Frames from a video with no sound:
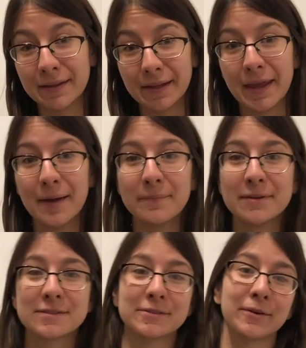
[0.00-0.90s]

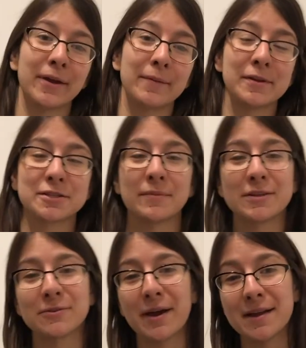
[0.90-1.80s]
campus. So Animation
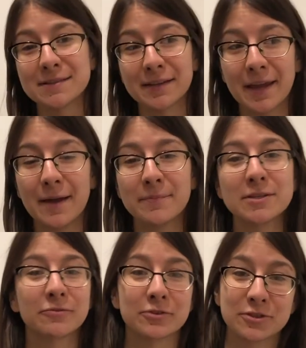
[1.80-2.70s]
Mentor has a
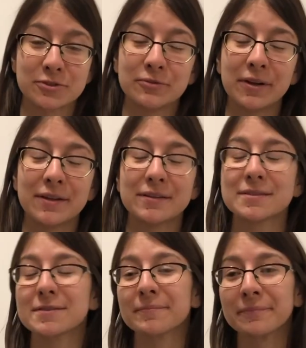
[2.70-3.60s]
campus for
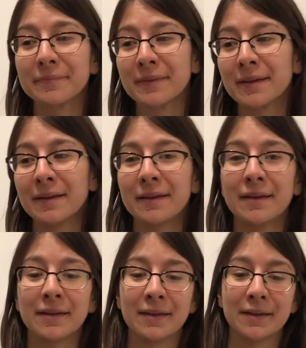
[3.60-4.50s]
students,
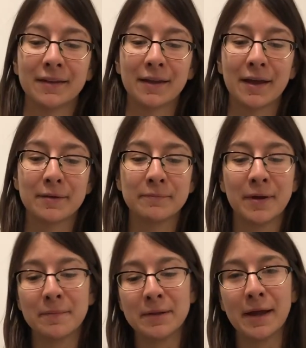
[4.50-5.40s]
and I
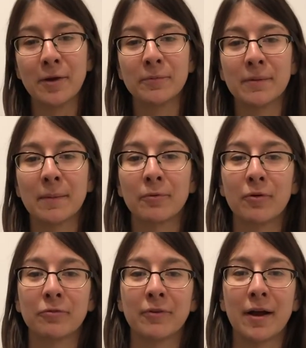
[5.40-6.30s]
updated my
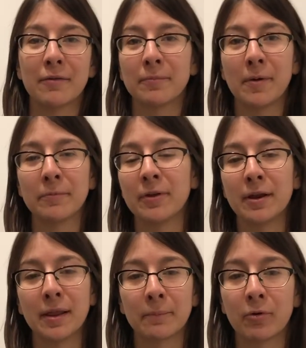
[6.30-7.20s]

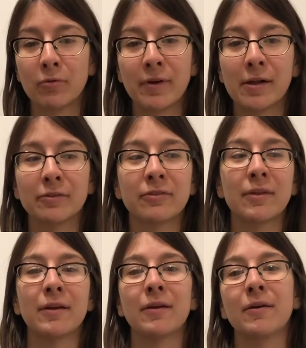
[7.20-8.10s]
profiles
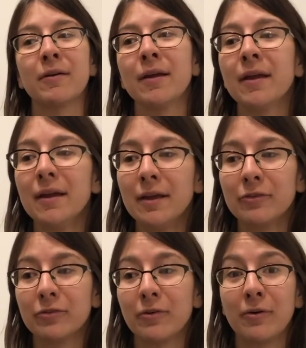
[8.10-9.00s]
there.
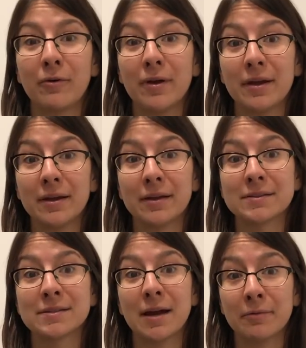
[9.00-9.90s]
So
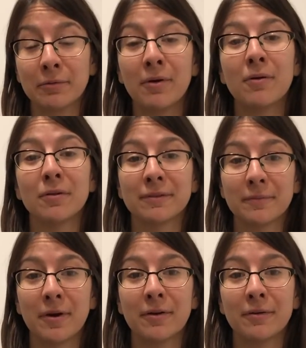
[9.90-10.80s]
it's time to roll.
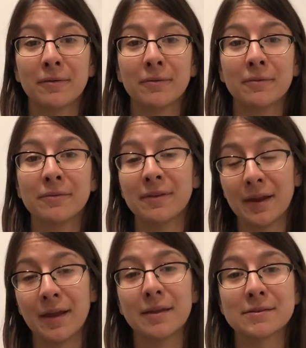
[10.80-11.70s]
Tomorrow's gonna
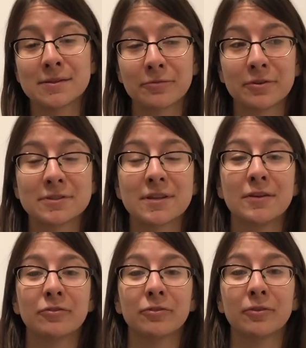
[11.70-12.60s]
be the first
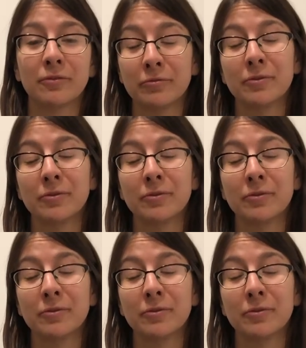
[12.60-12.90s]
day of school